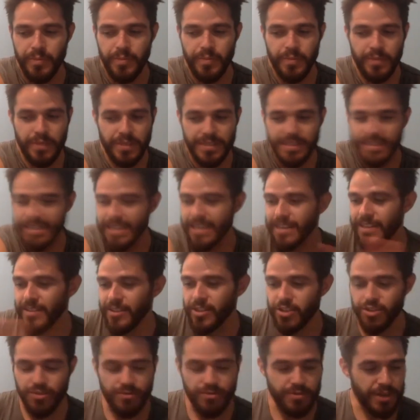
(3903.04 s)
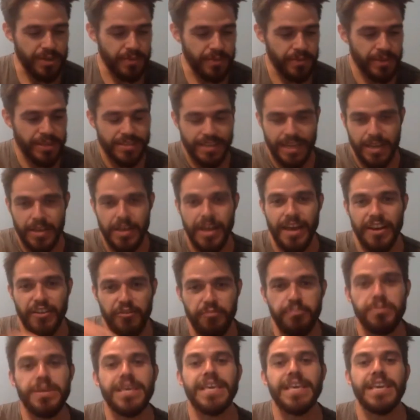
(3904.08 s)
the seed in the tree of these like kind
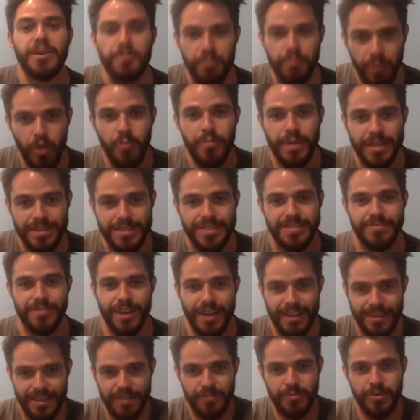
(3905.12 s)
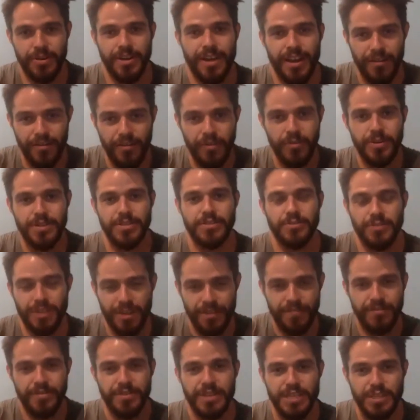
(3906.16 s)
of peak moments right that yeah. we're kind of always
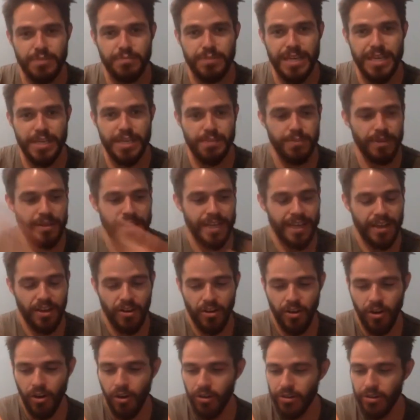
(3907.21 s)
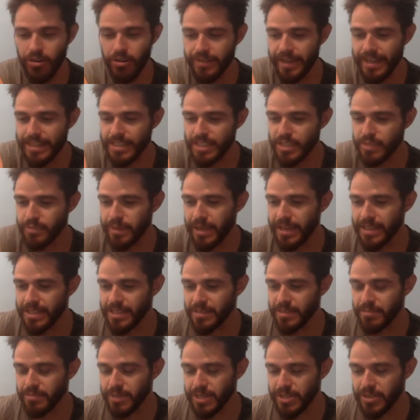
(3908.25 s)
looking for these peaks but like all of that
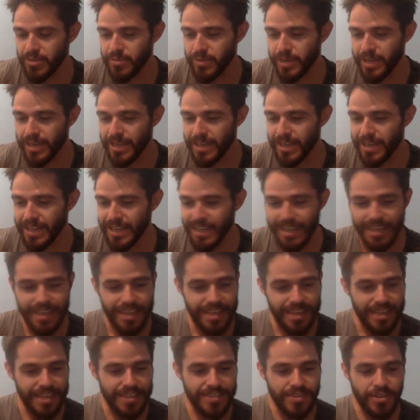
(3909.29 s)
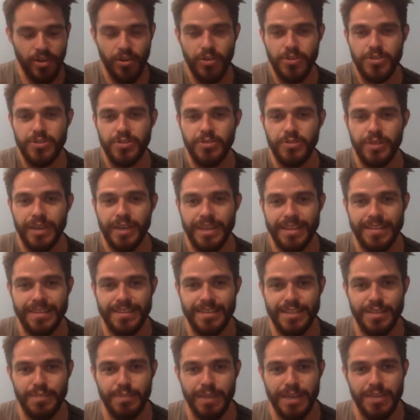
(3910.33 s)
space in between is also like
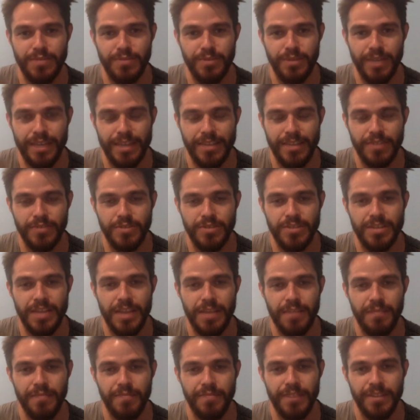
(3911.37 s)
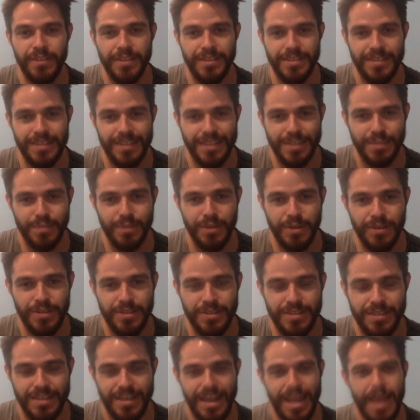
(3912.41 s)
the space where like those same feelings and
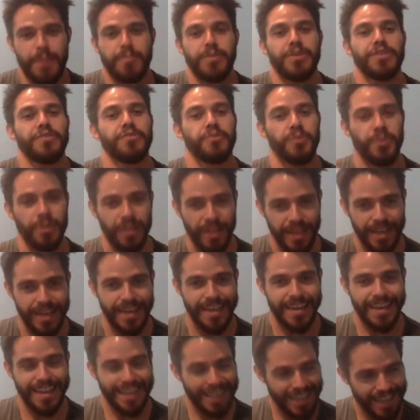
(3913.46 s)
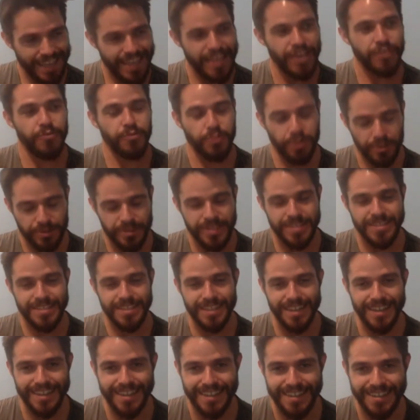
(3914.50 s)
experiences can happen if we're like if we're
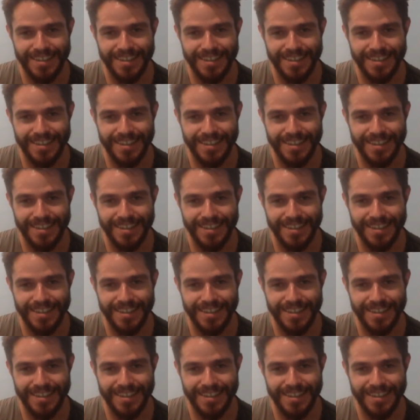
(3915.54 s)
listening